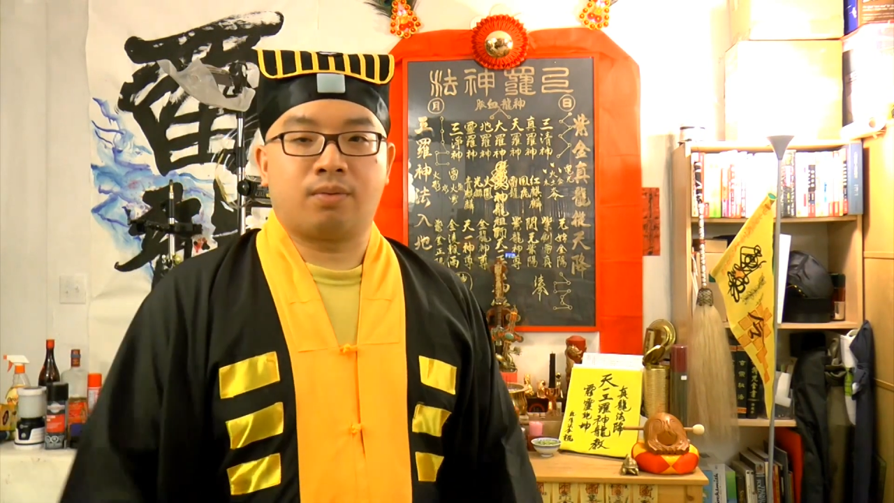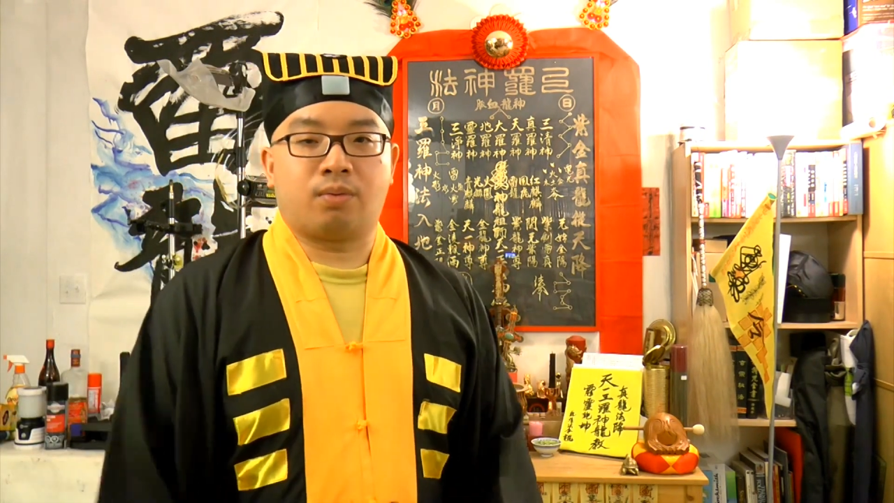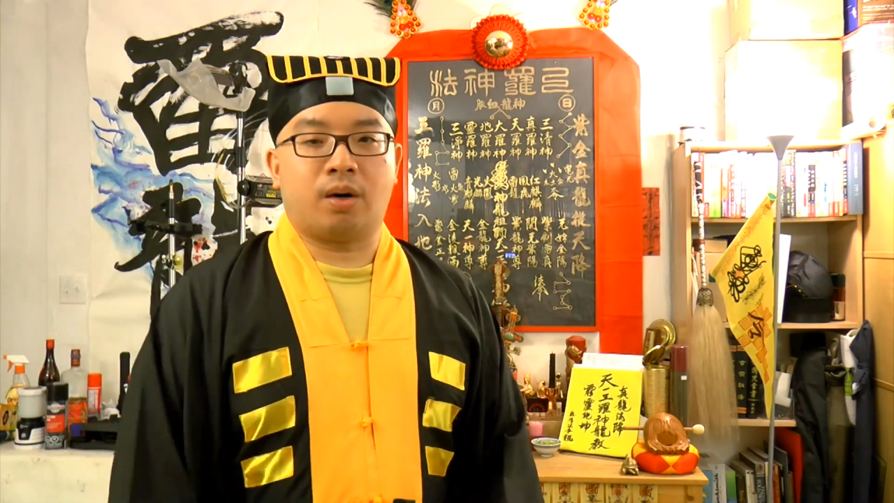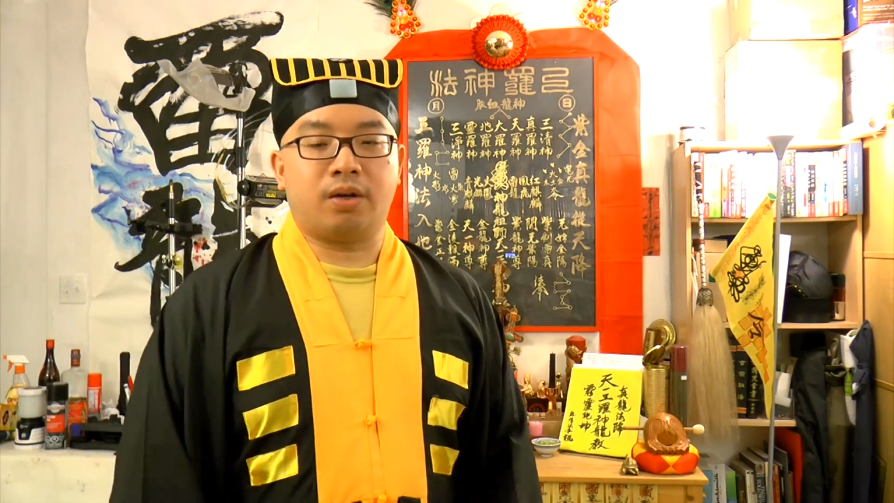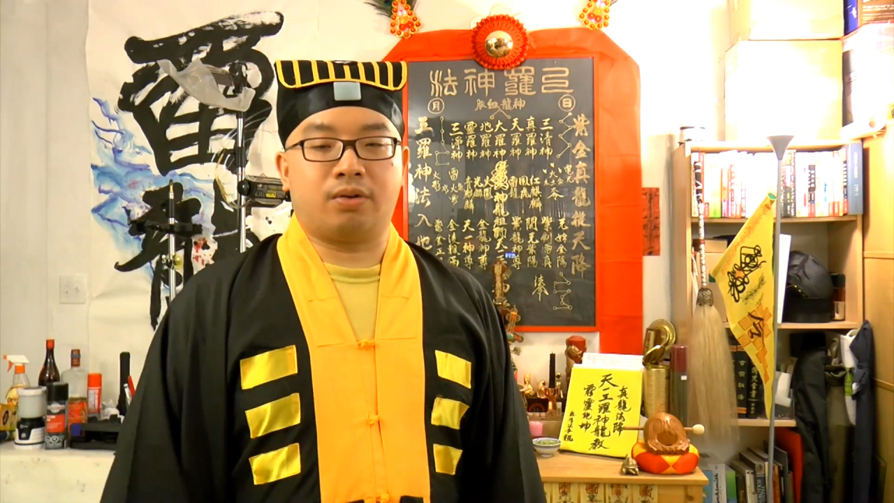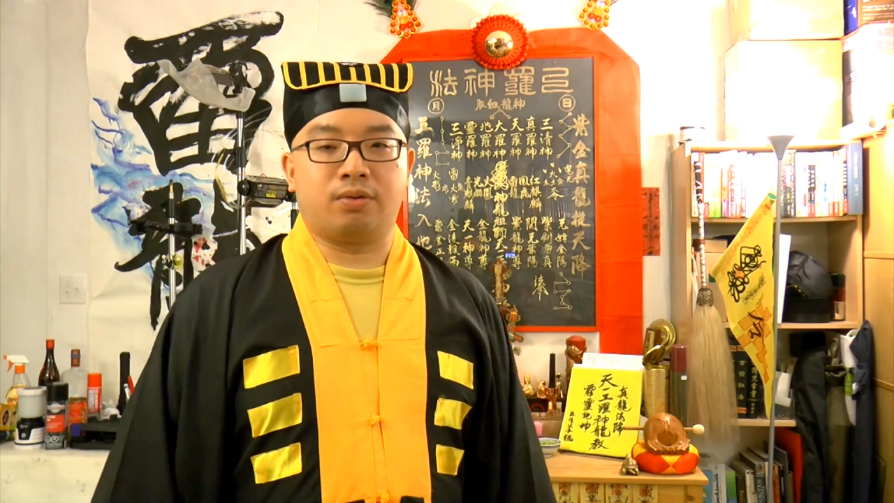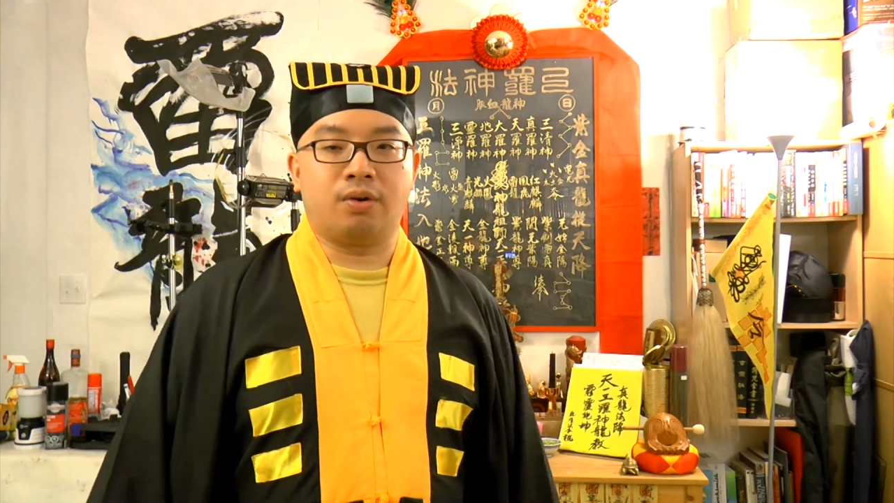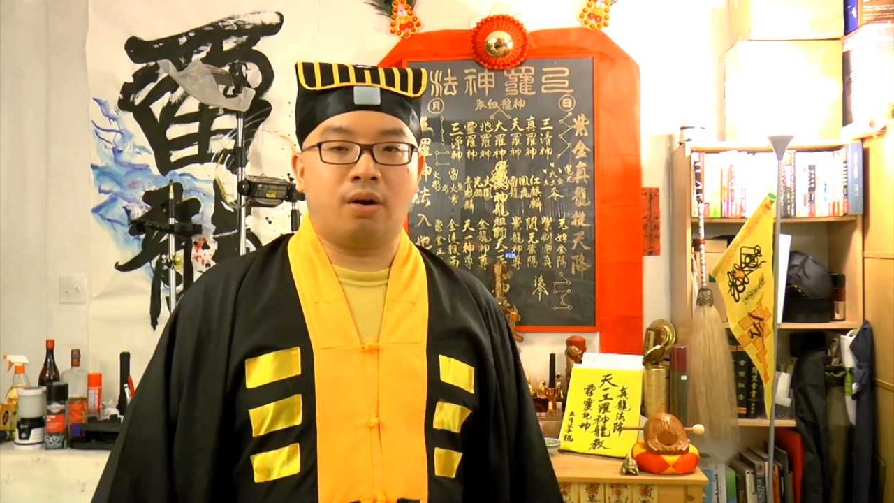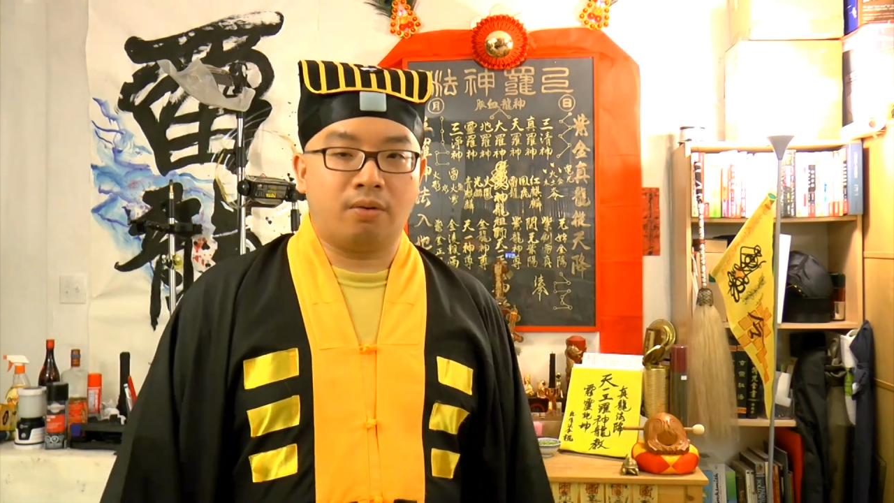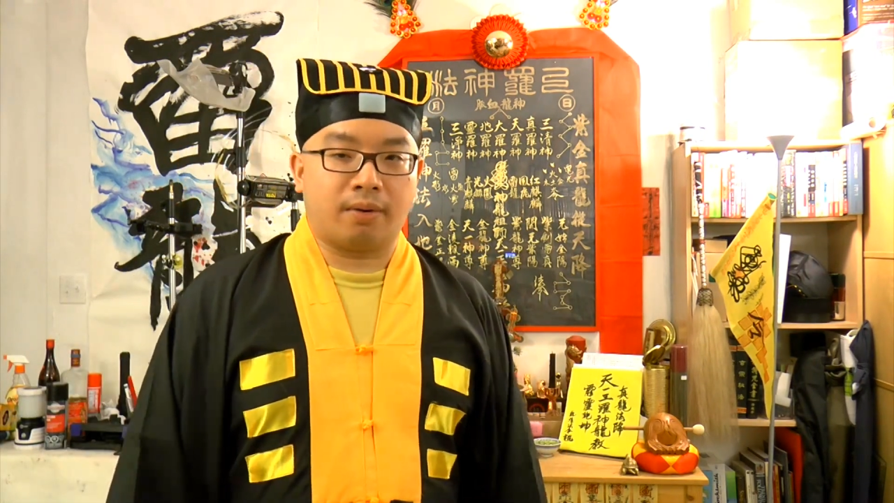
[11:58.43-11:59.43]
what you
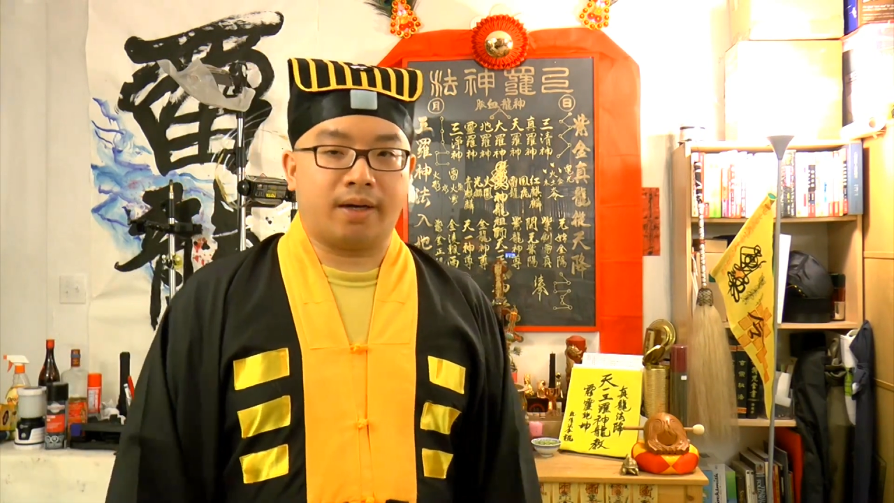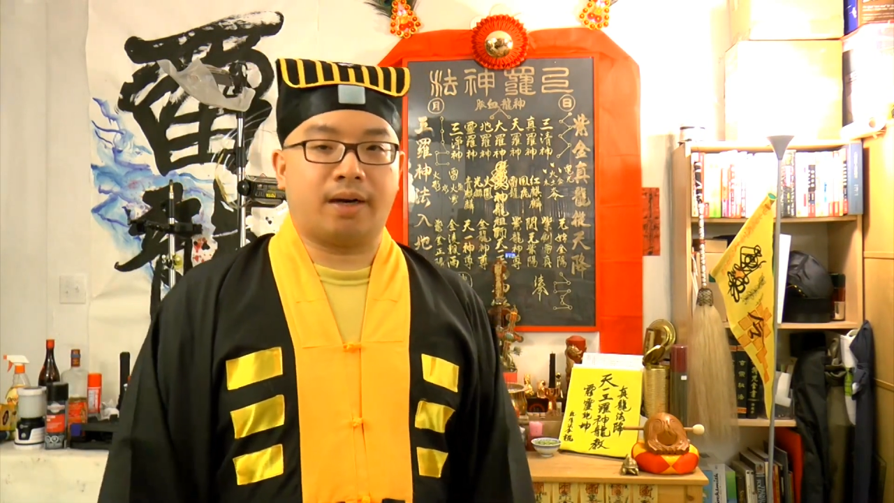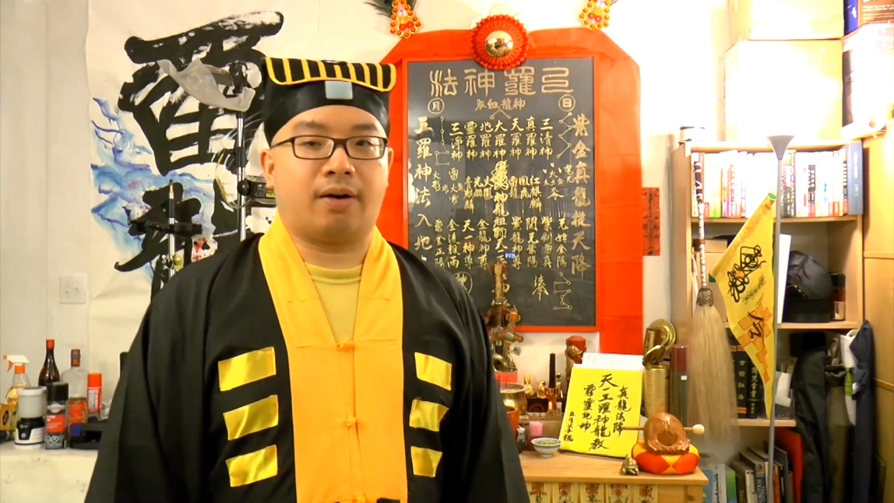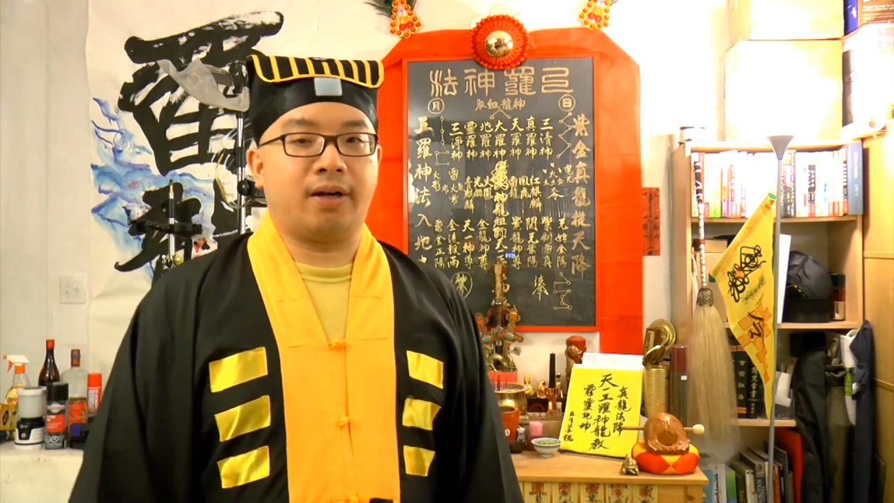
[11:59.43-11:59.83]
know right now.